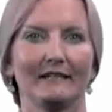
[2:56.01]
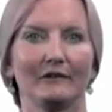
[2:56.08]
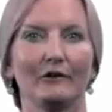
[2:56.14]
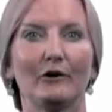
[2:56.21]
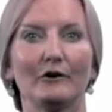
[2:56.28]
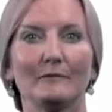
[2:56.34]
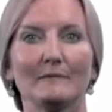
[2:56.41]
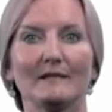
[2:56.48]

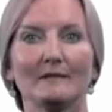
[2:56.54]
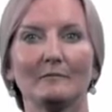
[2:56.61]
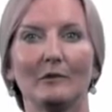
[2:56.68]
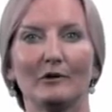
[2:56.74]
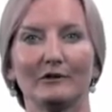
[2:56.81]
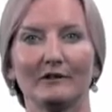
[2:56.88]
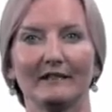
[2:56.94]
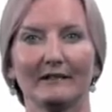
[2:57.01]
norms and
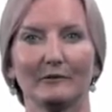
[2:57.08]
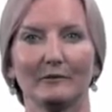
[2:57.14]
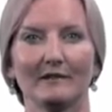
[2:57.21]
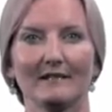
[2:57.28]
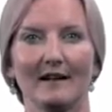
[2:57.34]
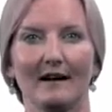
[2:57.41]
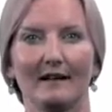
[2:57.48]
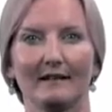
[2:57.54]
monolingual
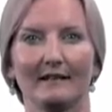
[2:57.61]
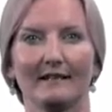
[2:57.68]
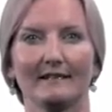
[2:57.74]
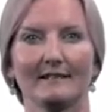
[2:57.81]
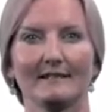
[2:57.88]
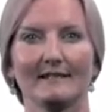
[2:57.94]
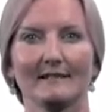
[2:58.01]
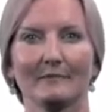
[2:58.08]

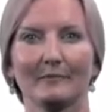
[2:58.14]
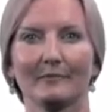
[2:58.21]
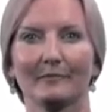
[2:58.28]
targets.